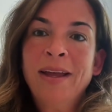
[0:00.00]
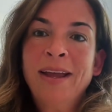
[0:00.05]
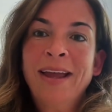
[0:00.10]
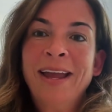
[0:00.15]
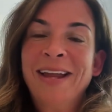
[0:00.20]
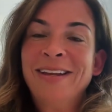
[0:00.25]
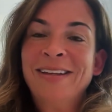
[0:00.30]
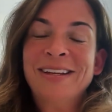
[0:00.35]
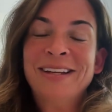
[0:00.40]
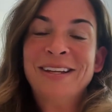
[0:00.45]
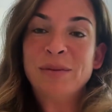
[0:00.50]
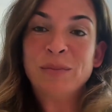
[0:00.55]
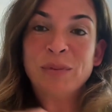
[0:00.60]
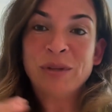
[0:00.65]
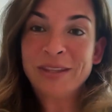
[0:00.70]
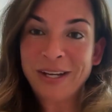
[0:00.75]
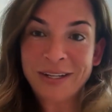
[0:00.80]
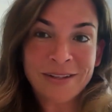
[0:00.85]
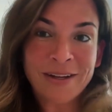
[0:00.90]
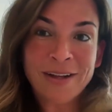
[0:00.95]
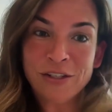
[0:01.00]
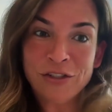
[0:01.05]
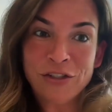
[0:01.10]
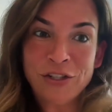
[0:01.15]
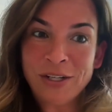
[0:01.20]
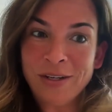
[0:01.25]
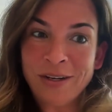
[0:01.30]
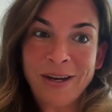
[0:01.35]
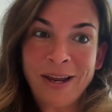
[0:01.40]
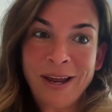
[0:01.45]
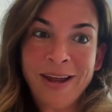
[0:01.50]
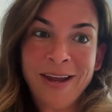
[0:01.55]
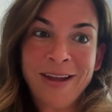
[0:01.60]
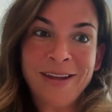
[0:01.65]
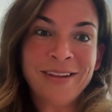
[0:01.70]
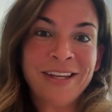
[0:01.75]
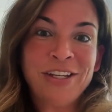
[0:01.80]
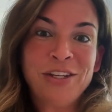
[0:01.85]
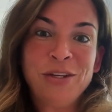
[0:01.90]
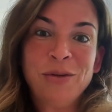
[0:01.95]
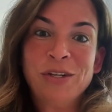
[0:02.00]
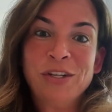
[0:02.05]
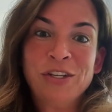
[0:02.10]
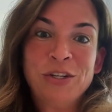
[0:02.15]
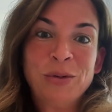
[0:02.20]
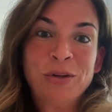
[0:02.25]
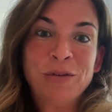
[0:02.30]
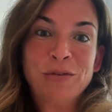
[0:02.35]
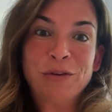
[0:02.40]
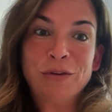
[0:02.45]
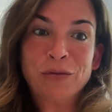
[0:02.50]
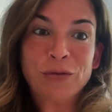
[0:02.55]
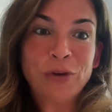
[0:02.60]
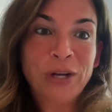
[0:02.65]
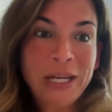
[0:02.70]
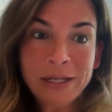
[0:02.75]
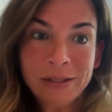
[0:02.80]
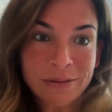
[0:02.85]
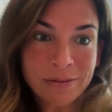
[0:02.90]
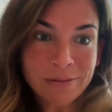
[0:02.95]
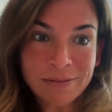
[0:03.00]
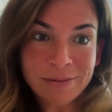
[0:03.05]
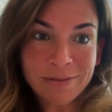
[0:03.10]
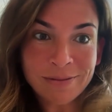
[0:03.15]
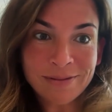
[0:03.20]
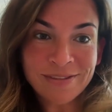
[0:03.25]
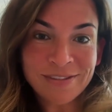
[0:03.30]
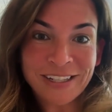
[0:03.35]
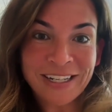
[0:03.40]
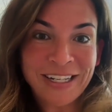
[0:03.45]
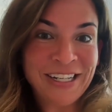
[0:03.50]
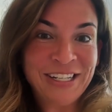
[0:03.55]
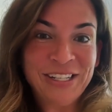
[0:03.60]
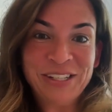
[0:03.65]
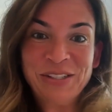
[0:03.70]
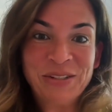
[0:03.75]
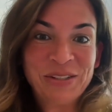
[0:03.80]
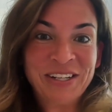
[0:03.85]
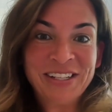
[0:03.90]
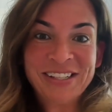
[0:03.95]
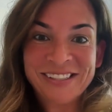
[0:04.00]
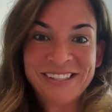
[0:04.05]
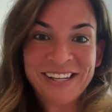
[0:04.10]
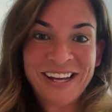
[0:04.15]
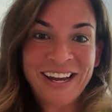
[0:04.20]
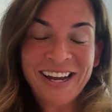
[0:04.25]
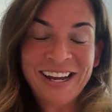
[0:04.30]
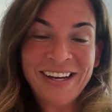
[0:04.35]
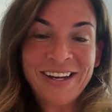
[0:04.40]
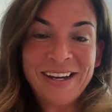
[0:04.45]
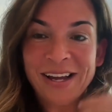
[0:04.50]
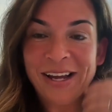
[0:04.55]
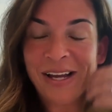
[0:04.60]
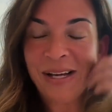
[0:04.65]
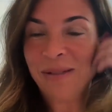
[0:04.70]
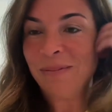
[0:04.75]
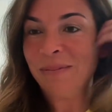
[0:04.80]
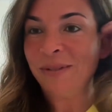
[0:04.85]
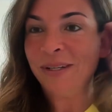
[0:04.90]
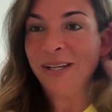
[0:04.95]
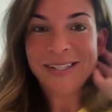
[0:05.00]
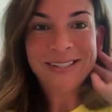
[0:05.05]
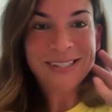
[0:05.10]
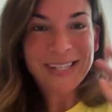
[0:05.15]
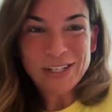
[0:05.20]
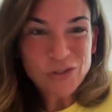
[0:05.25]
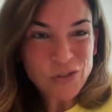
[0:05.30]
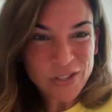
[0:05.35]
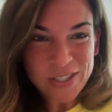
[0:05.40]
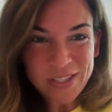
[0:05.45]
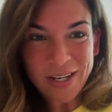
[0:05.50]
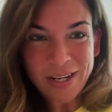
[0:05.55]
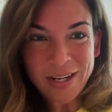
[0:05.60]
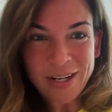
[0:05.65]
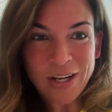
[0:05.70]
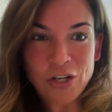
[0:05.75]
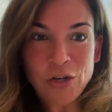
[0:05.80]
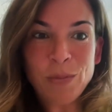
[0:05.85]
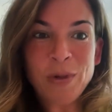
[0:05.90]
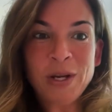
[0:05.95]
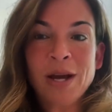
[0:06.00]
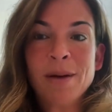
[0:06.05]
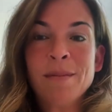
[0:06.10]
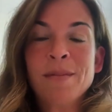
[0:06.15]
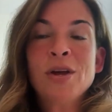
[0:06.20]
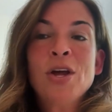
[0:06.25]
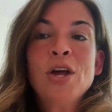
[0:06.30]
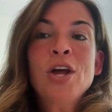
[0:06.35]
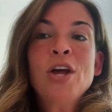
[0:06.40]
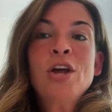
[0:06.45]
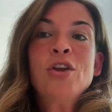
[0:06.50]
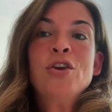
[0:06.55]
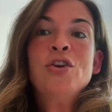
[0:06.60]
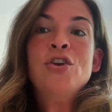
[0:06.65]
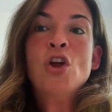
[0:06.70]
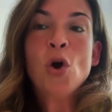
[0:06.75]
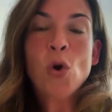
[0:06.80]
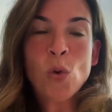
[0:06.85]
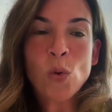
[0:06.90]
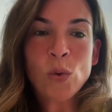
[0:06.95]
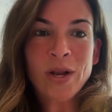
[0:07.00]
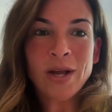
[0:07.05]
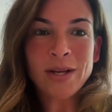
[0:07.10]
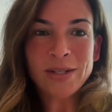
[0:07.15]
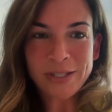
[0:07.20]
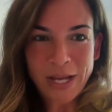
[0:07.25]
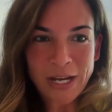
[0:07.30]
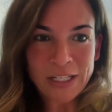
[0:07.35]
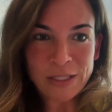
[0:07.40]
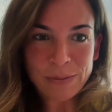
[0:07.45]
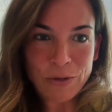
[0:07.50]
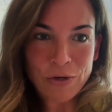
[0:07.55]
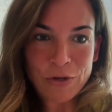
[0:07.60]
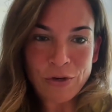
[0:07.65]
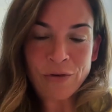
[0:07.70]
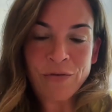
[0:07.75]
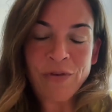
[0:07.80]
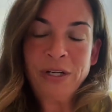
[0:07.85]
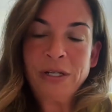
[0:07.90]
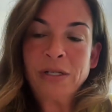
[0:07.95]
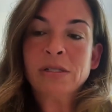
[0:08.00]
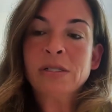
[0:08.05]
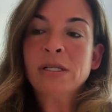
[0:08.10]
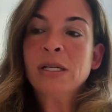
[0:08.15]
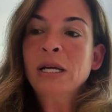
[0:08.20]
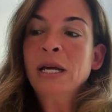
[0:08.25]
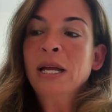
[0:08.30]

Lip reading: And with technology today, like you can do it for free, right? You can do it on the side. It's interesting and you become known as the expert in your field.